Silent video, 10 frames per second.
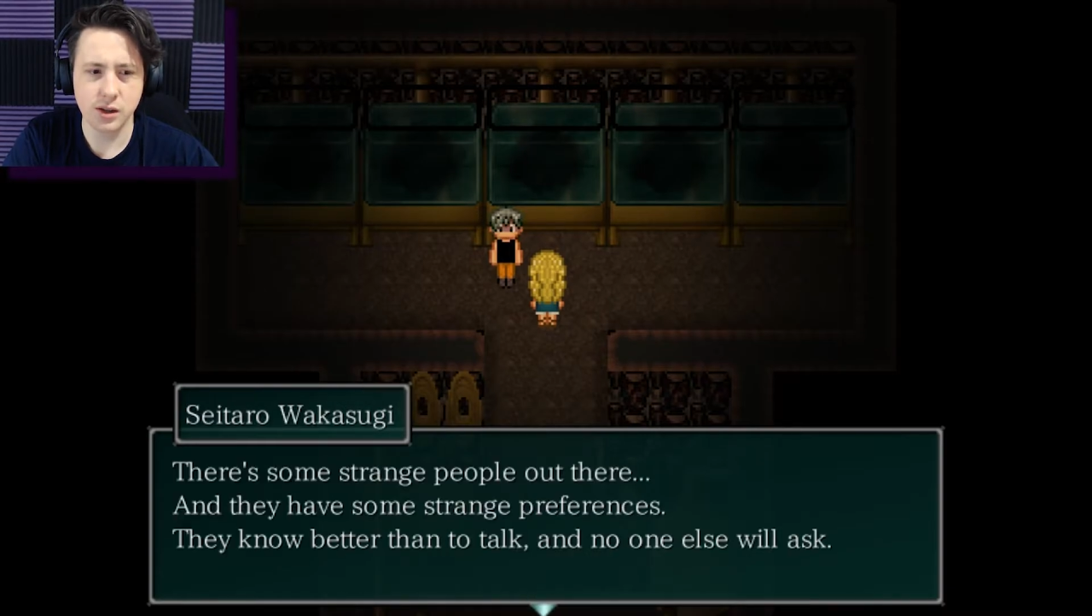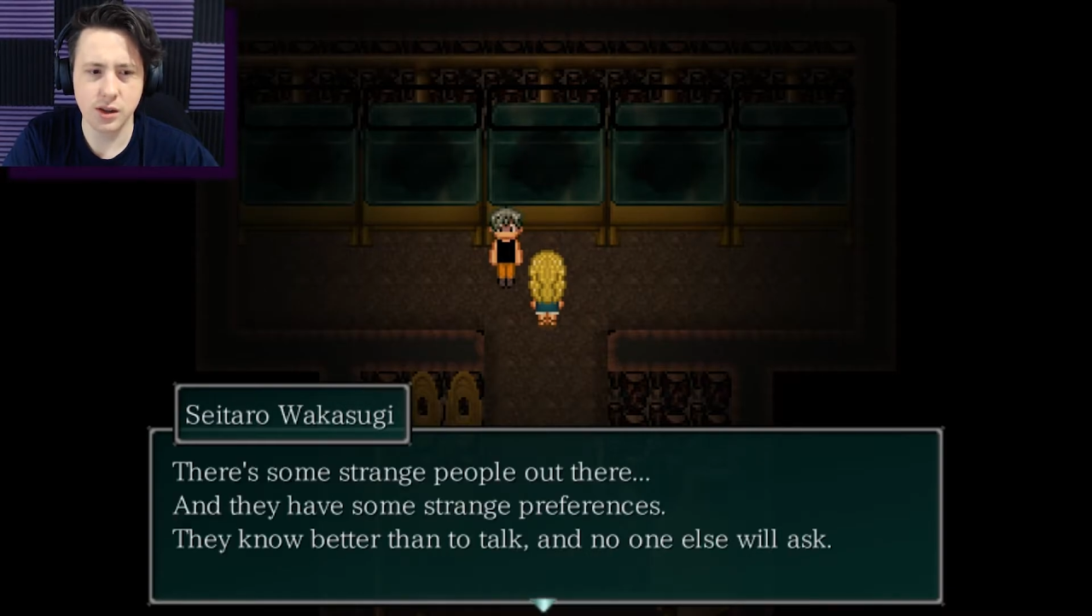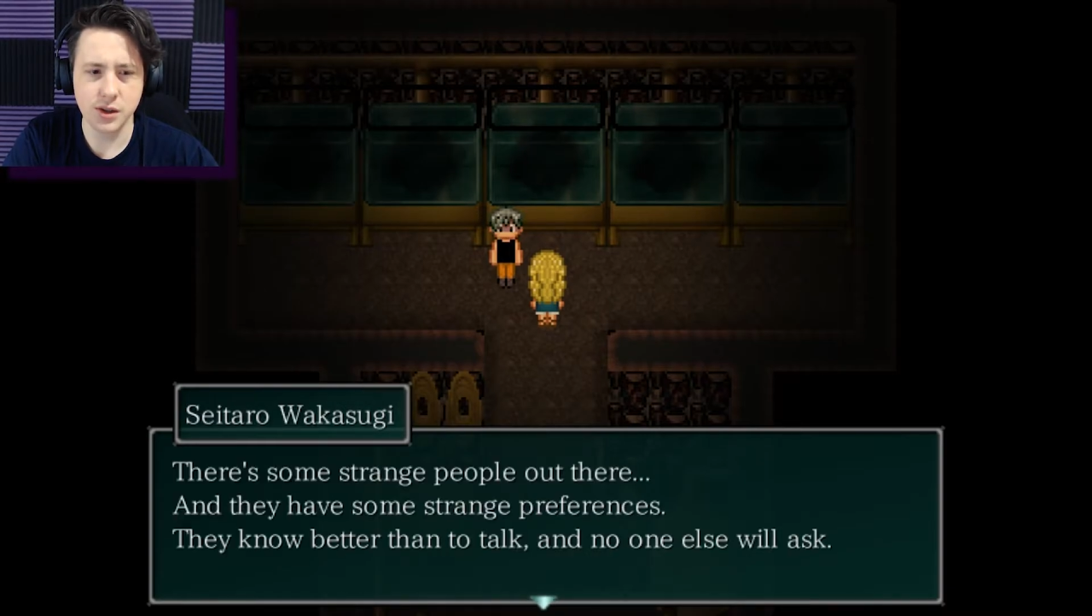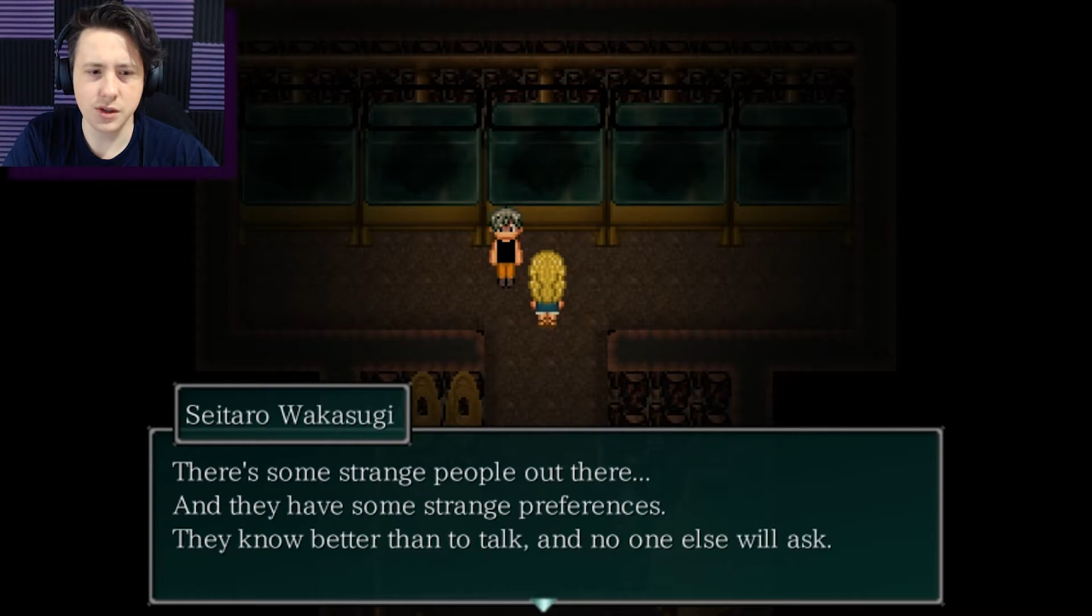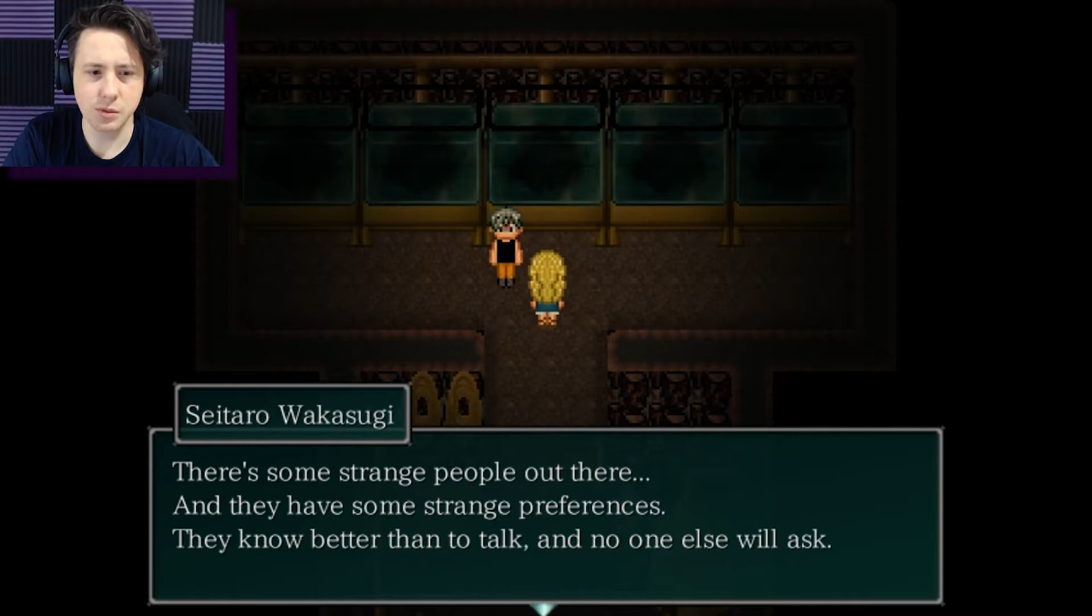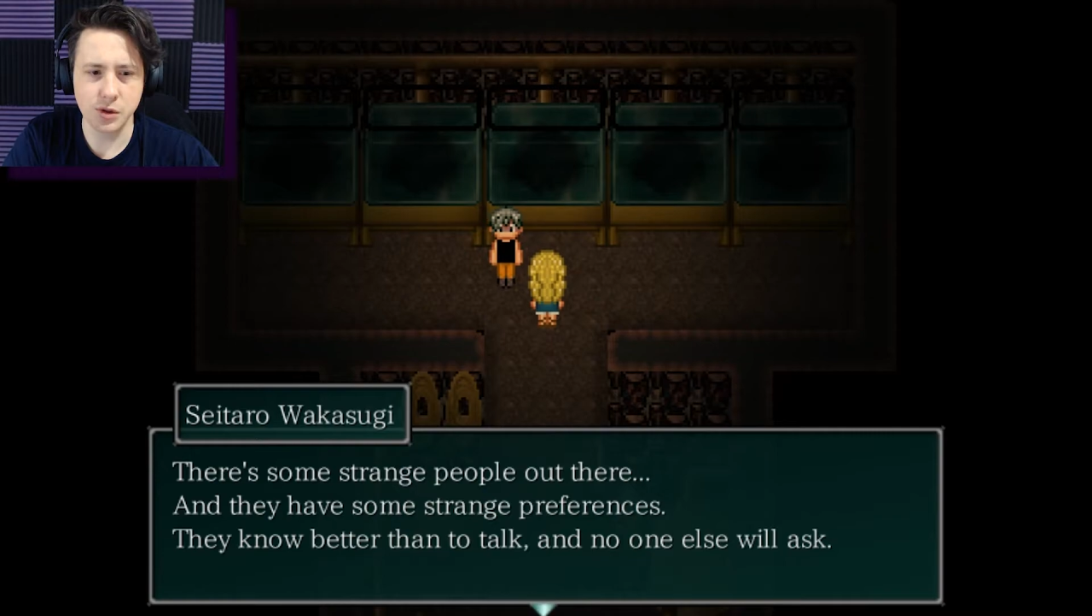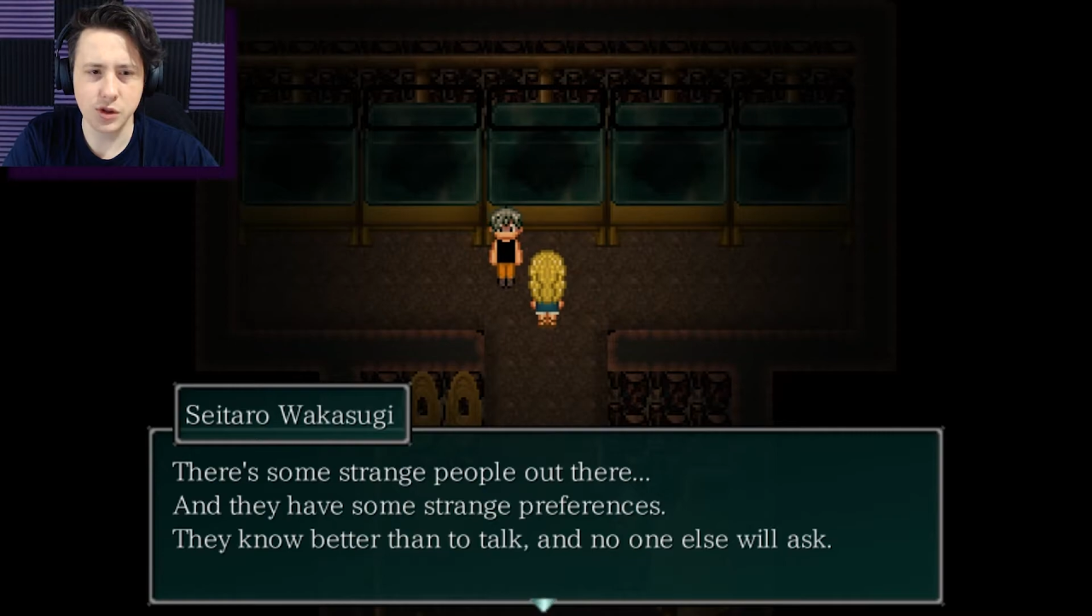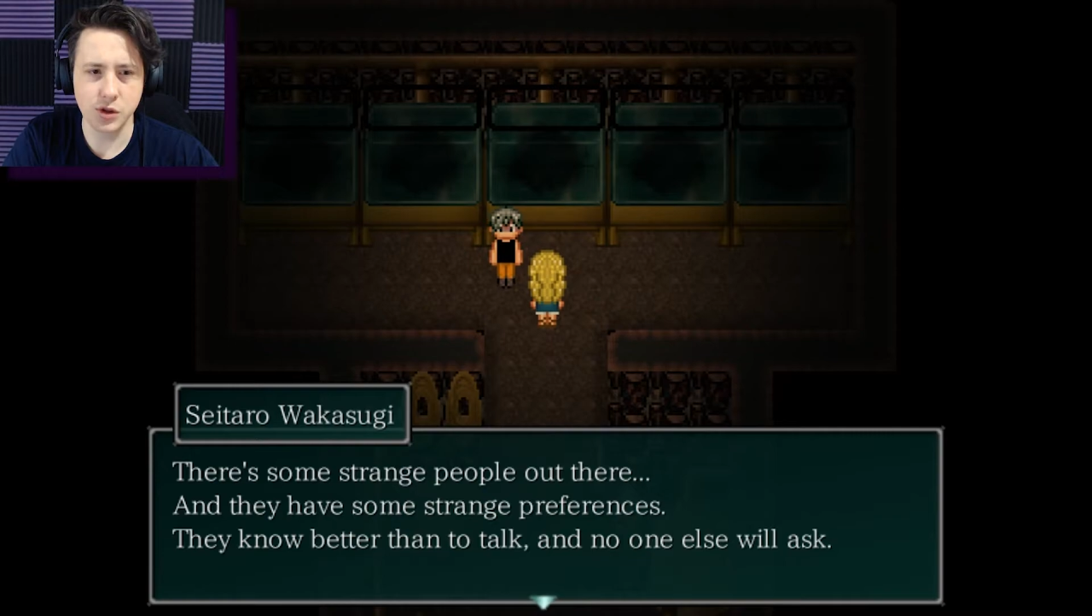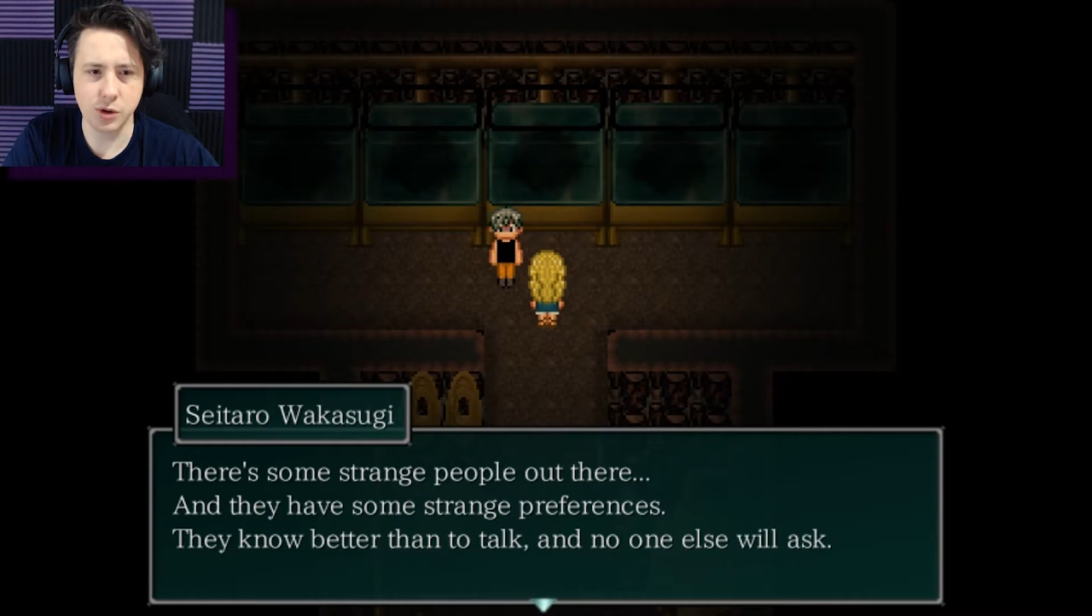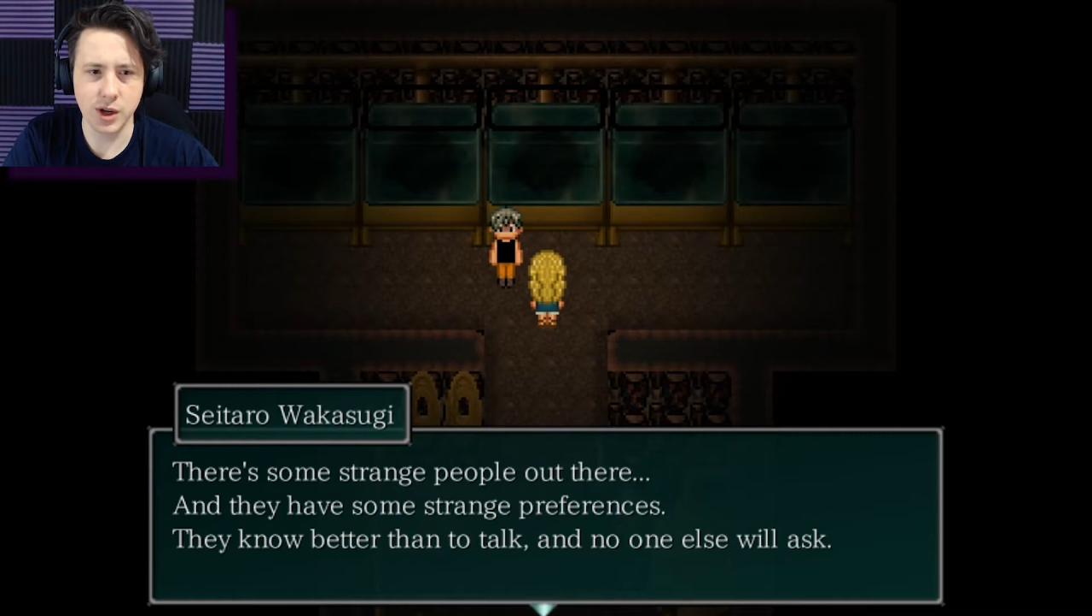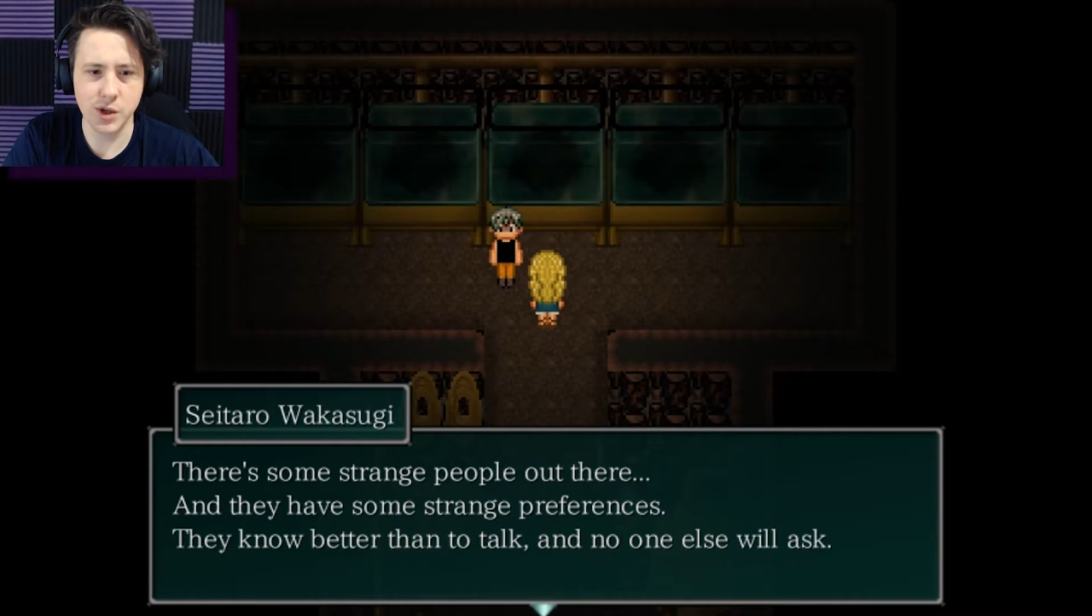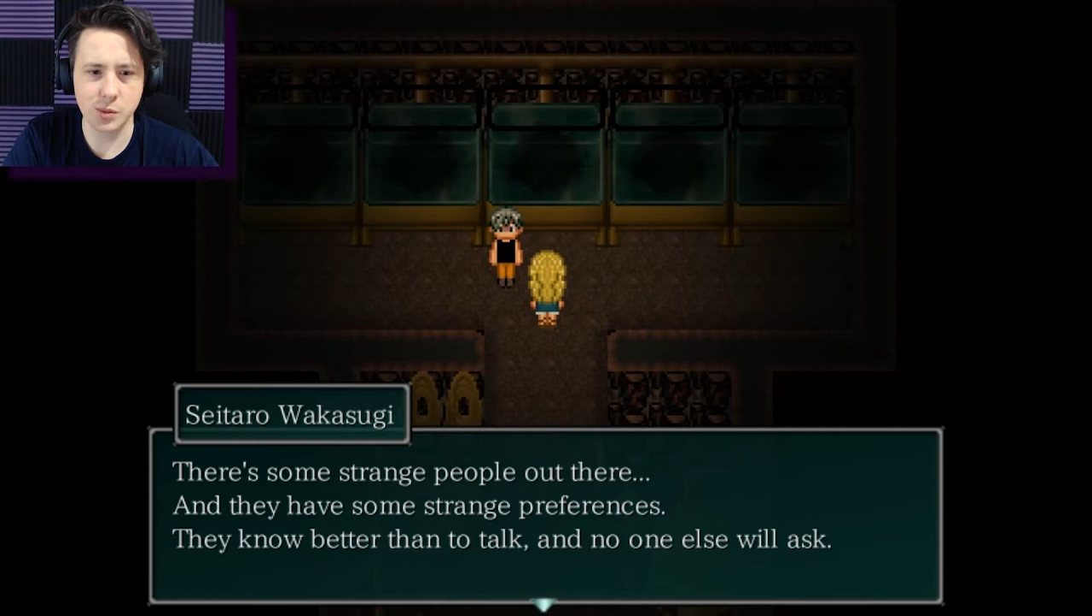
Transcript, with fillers: There's some strange